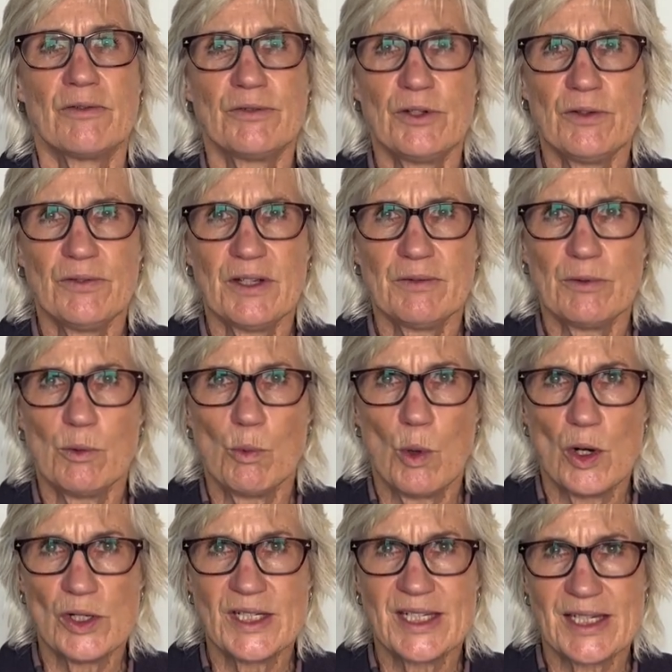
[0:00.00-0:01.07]
If you've ever
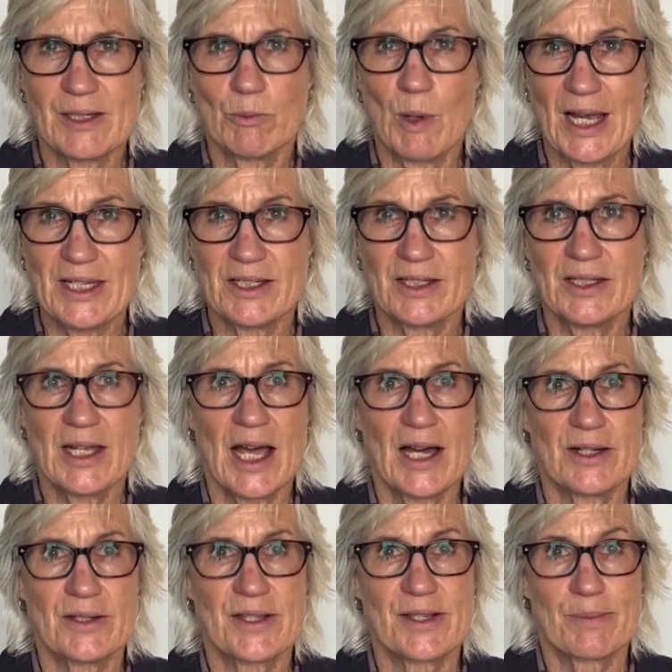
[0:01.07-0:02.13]
wondered how
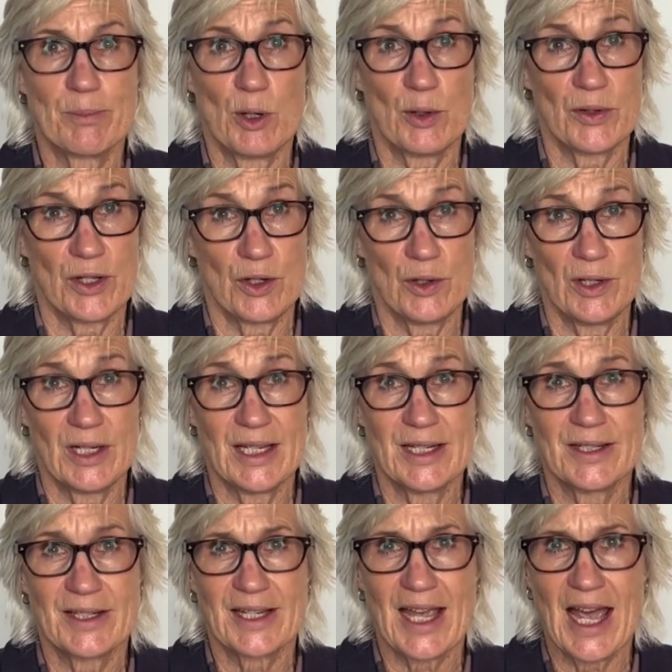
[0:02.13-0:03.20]
to spot the early
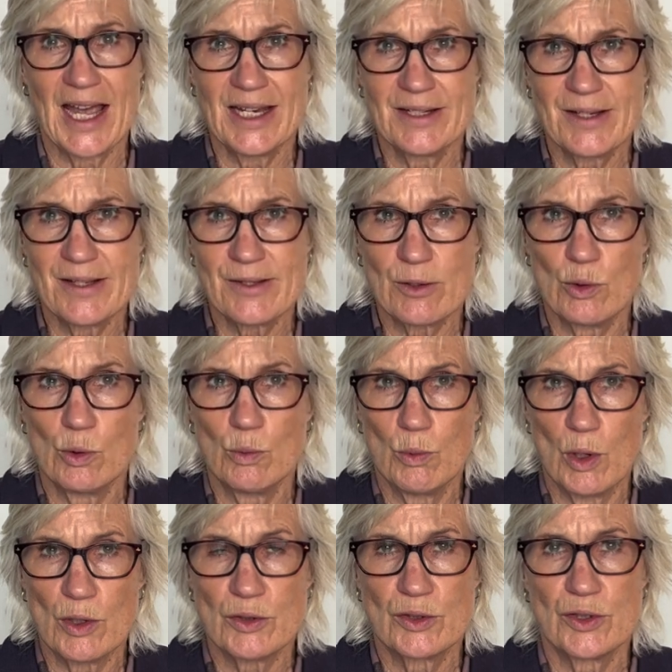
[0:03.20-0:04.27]
indicators or
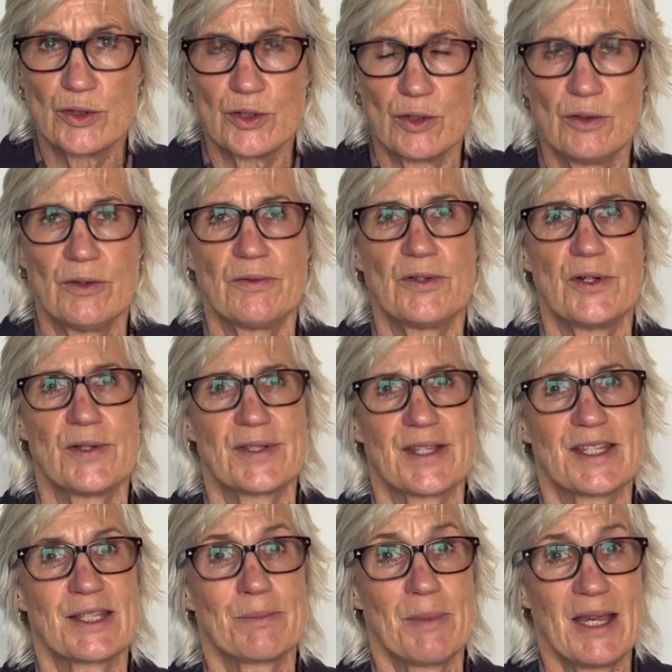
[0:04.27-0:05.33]
what to do if you
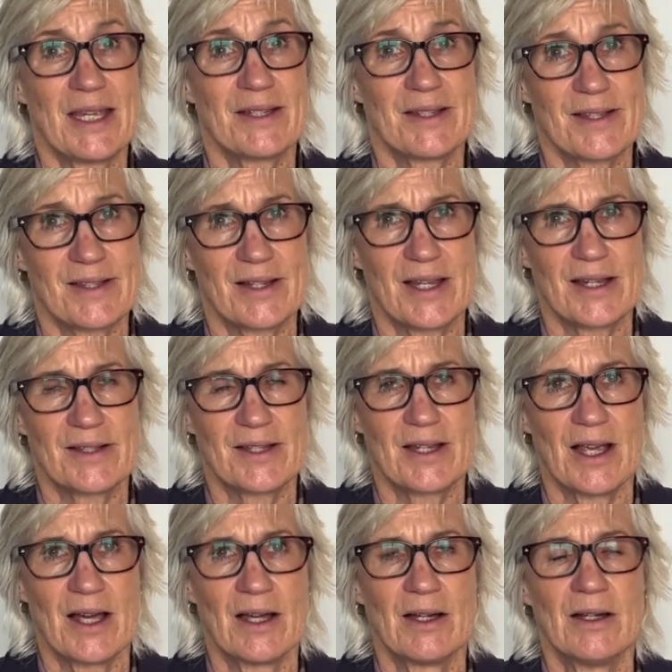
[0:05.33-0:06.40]
suspect
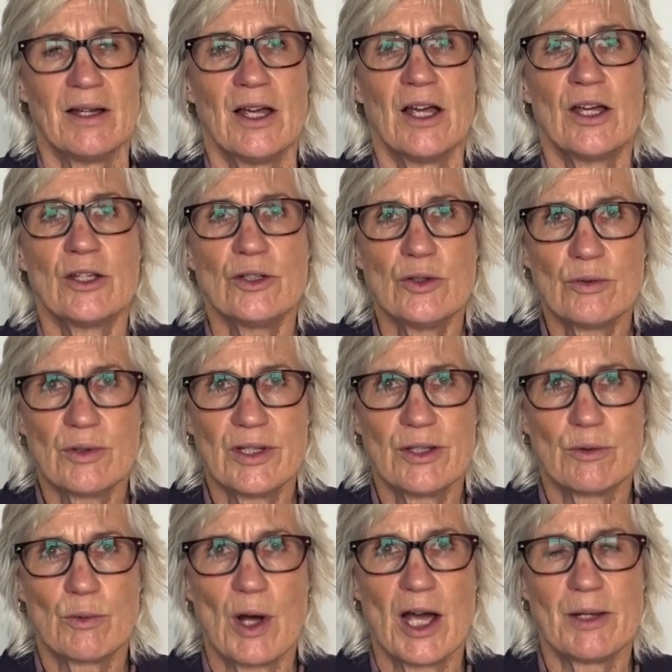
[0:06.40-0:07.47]
dyslexia, you're in
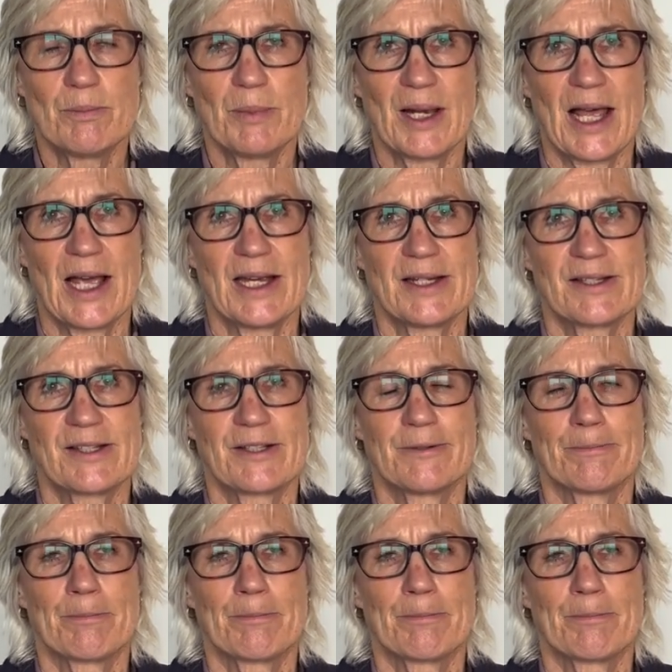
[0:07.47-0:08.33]
the right place.